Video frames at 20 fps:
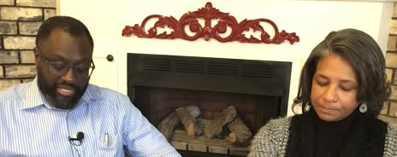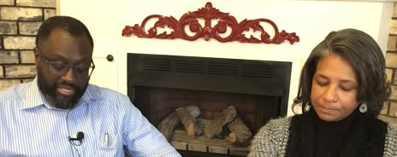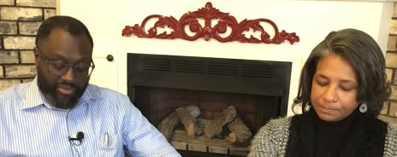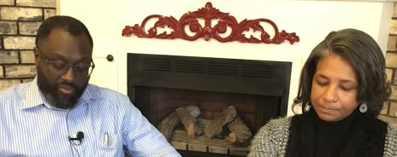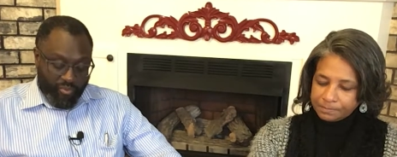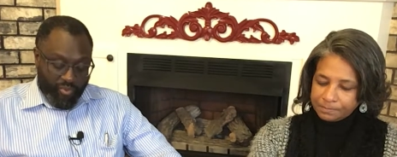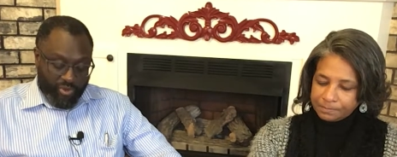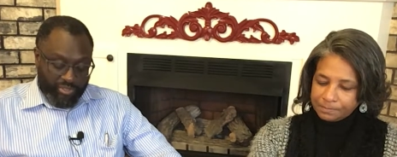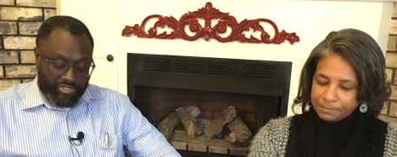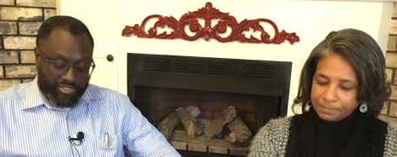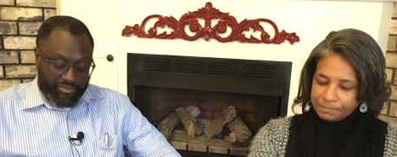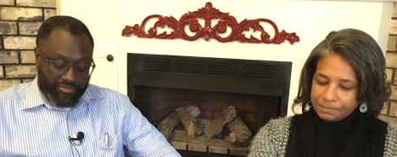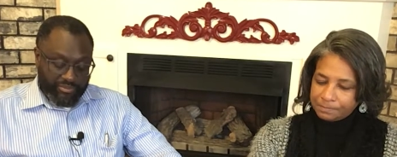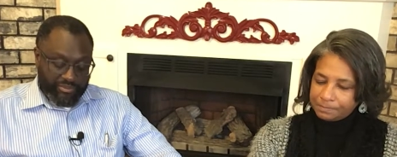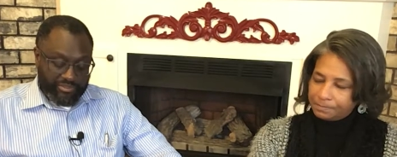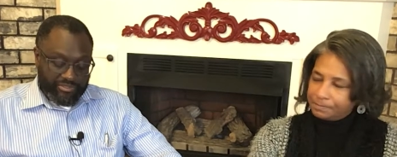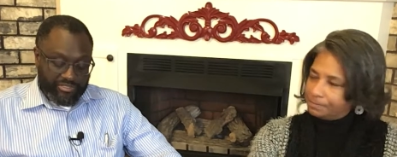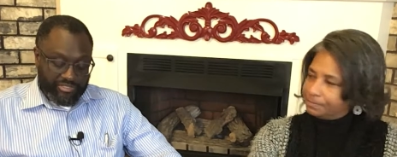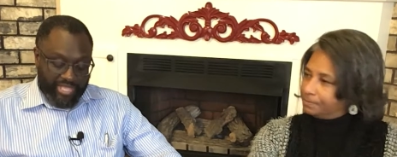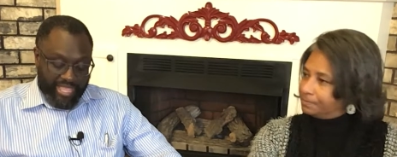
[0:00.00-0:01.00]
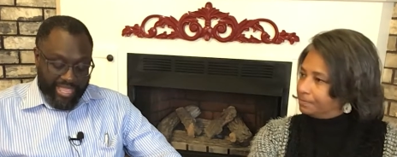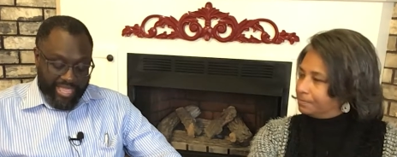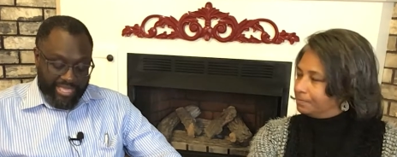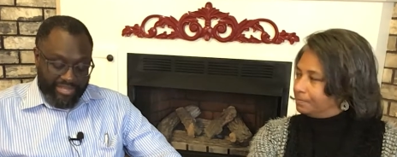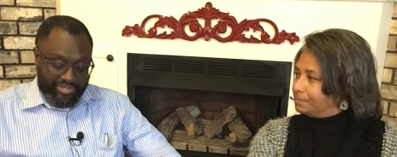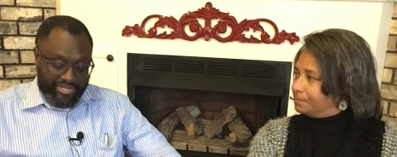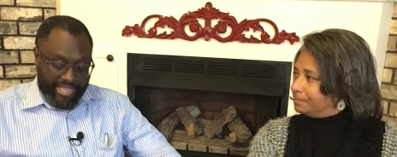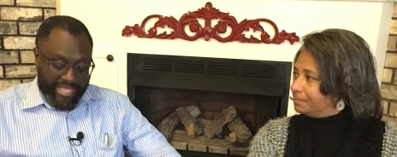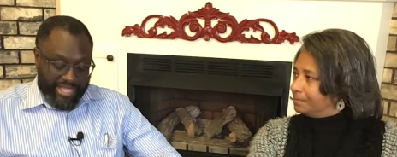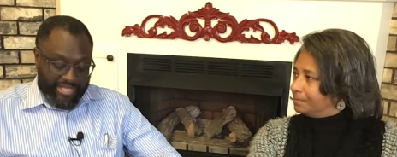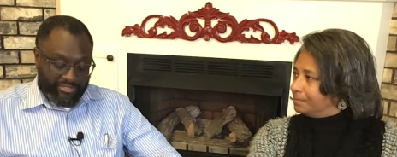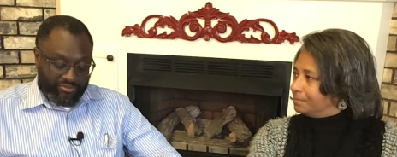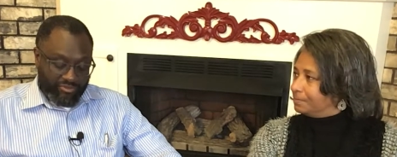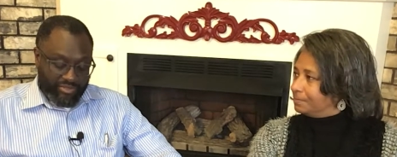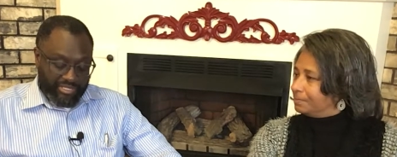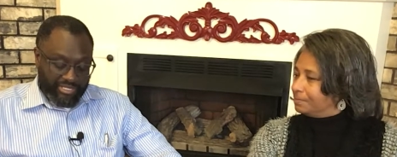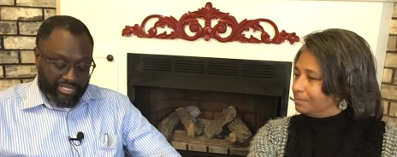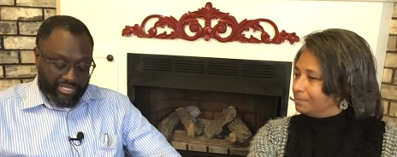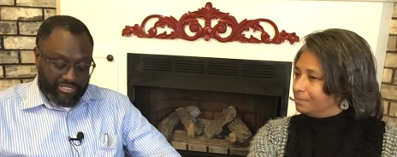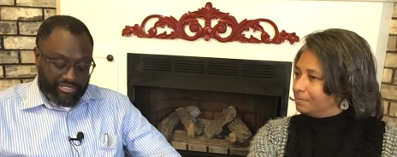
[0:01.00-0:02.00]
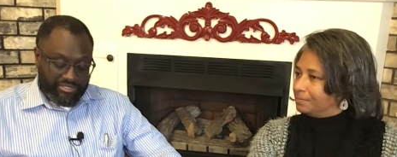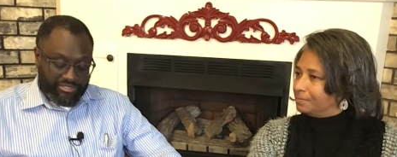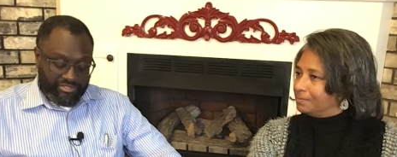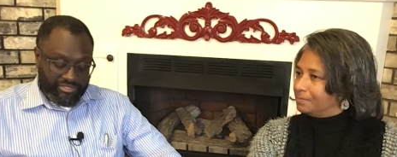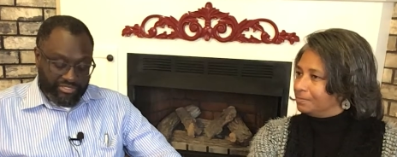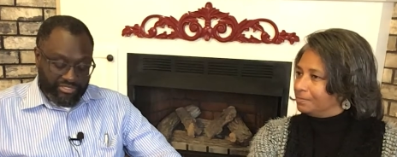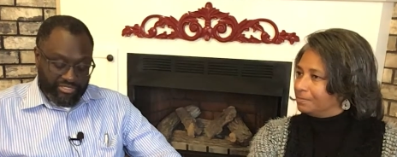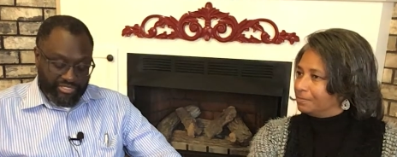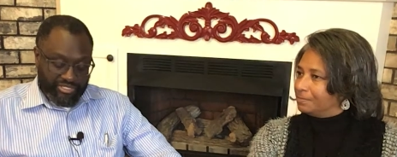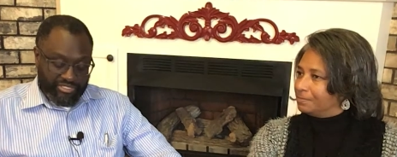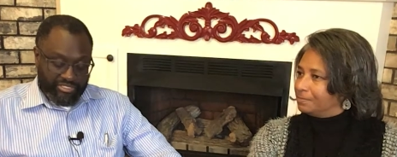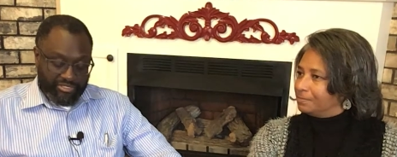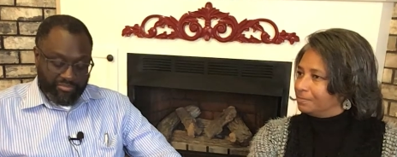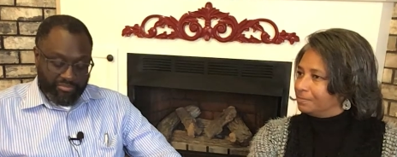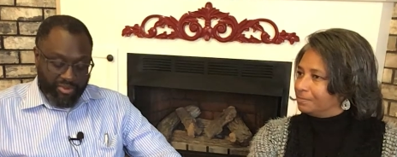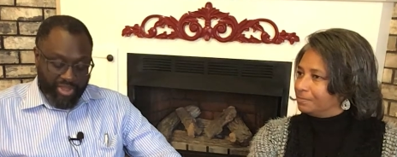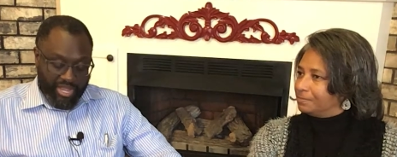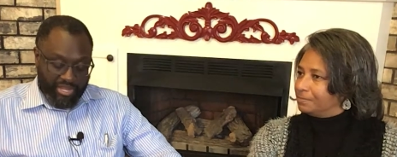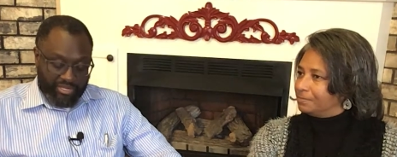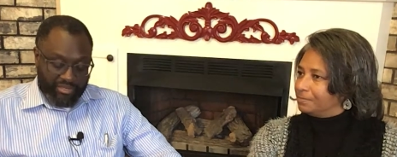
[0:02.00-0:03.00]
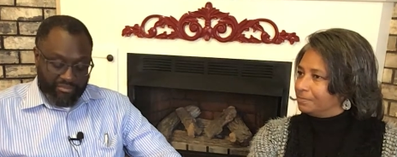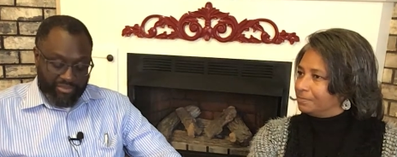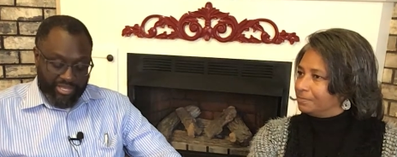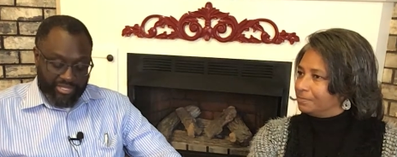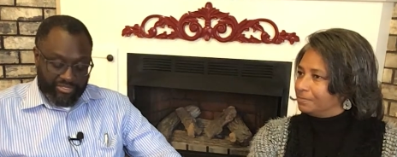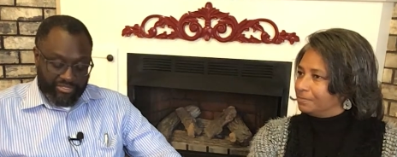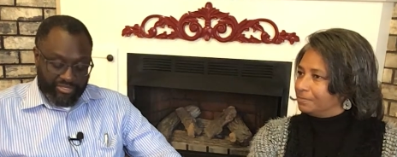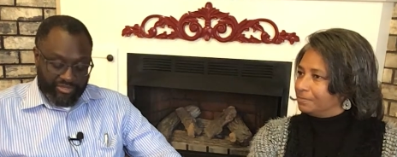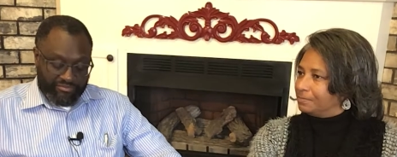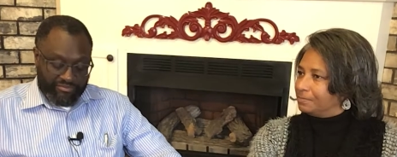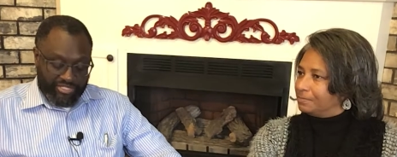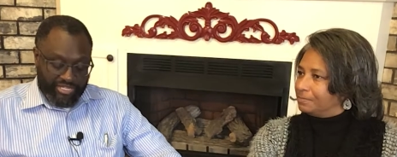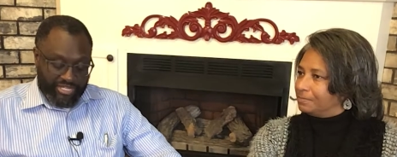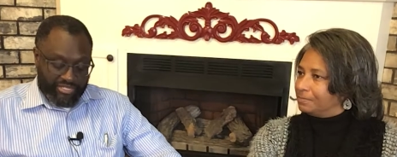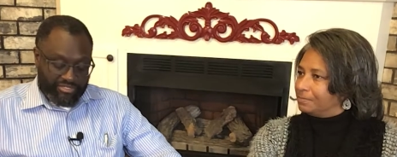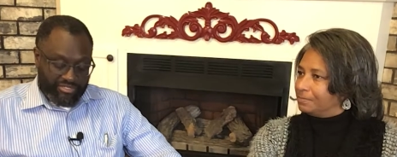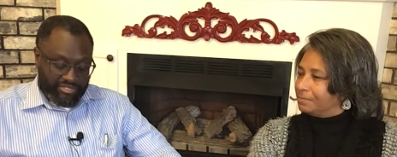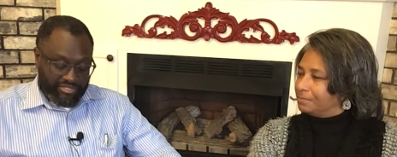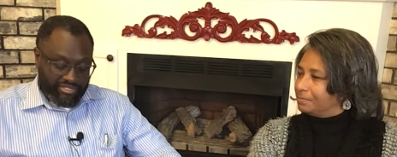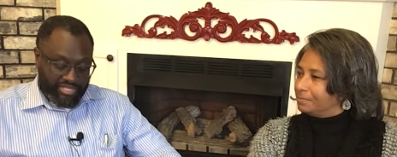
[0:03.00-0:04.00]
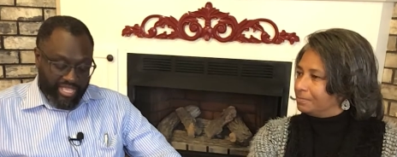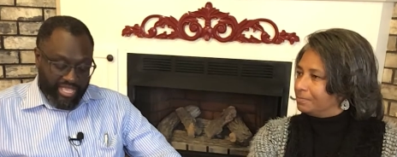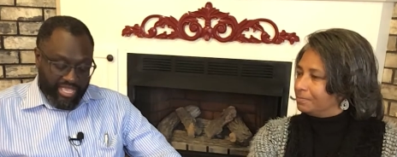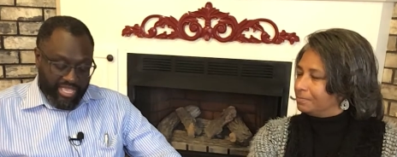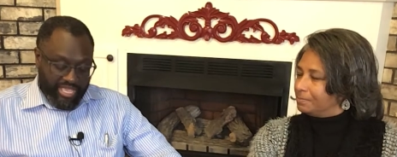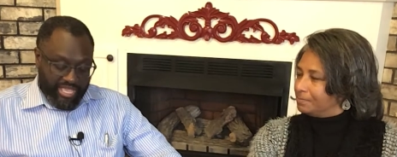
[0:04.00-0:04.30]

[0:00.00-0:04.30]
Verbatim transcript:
Speaker 1: The worshippers at Nazareth listens to Jesus' proclamation of justice